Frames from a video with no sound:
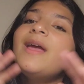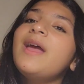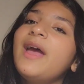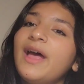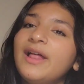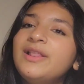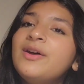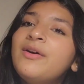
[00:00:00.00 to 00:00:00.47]

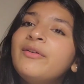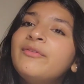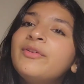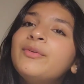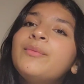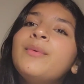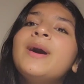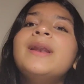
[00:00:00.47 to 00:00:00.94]
Hello
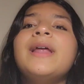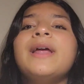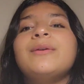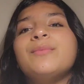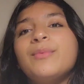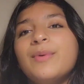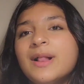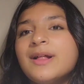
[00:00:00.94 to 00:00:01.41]
everyone
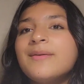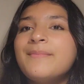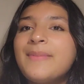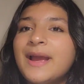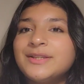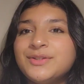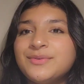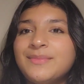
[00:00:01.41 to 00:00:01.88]
and welcome
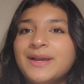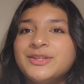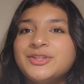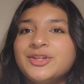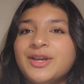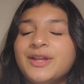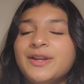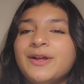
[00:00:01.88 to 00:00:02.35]
back to my
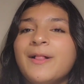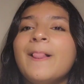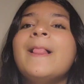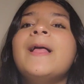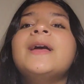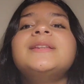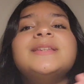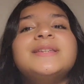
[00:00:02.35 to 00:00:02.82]
channel.
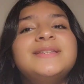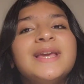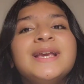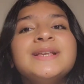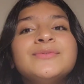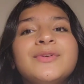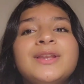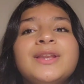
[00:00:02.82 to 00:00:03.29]

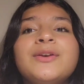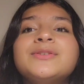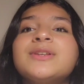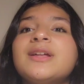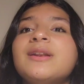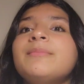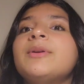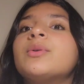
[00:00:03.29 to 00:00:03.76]
Today's video is
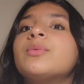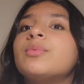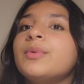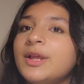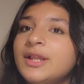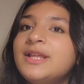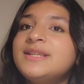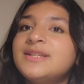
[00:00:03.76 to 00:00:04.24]
gonna be
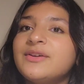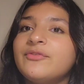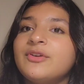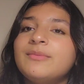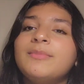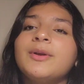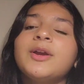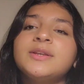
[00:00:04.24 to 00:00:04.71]
really
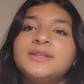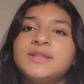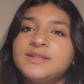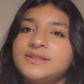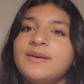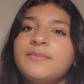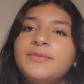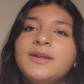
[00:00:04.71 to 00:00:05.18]
different because
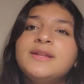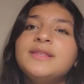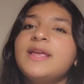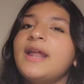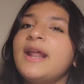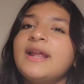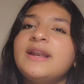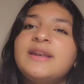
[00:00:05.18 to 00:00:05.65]
it's something
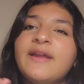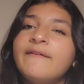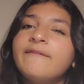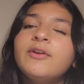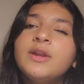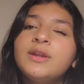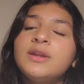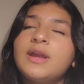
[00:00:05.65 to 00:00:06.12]
that I
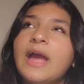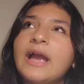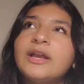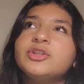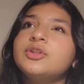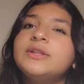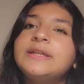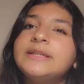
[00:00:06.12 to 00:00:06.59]
never
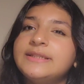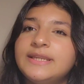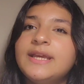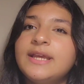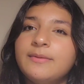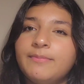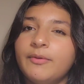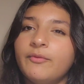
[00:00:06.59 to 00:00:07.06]
actually
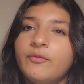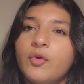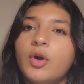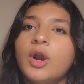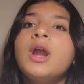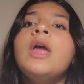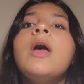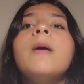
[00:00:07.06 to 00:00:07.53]
did
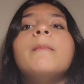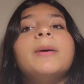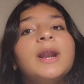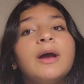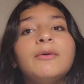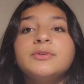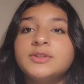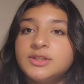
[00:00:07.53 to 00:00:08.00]
before but
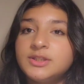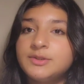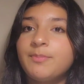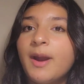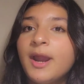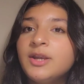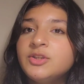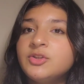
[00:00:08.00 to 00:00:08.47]
I was
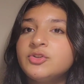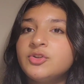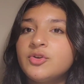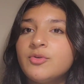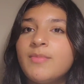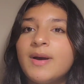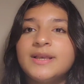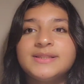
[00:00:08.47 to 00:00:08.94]
inspired to
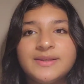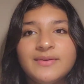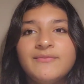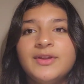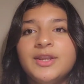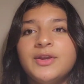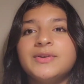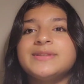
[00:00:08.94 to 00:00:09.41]
do by
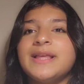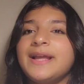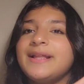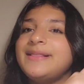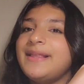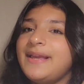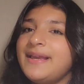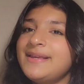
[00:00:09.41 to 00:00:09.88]
some videos
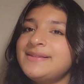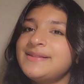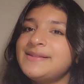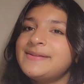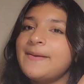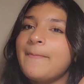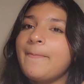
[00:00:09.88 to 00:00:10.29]
like these